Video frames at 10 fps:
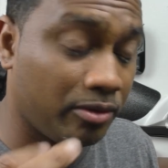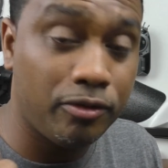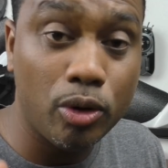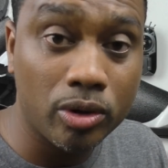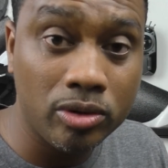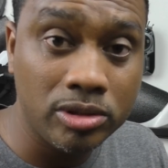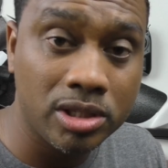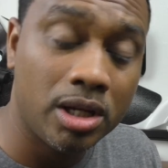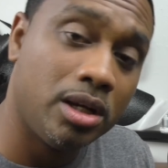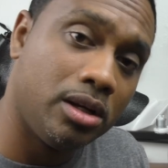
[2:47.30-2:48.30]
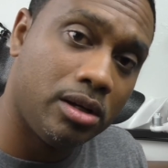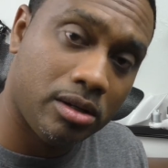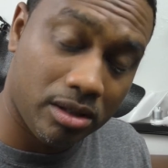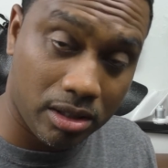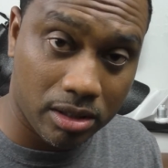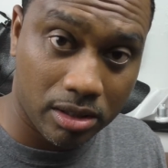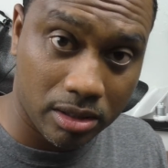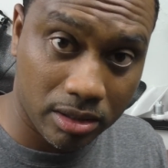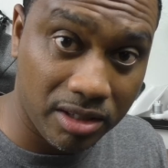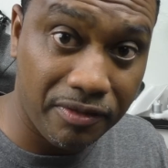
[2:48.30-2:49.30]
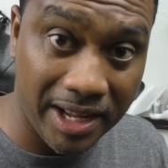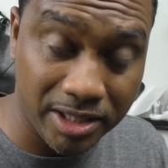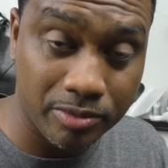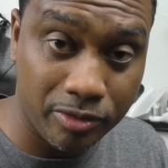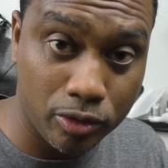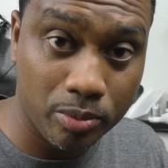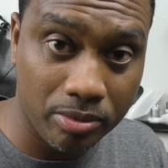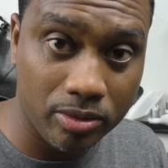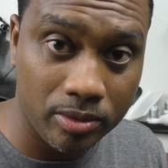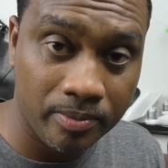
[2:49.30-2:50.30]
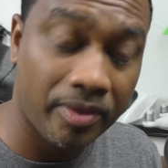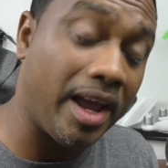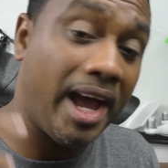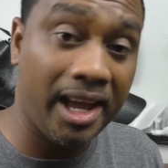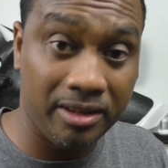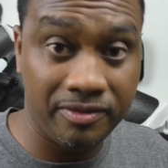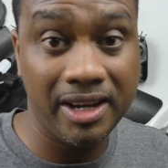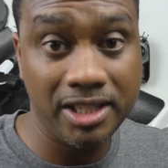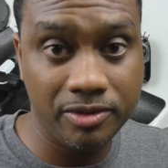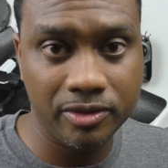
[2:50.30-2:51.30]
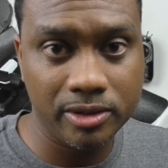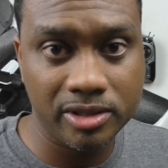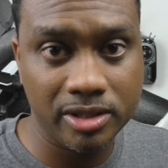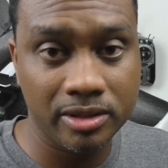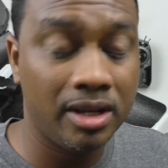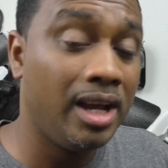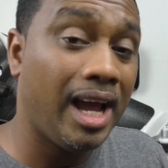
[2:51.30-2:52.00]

photos the Phantom 4 Pro and vice versa.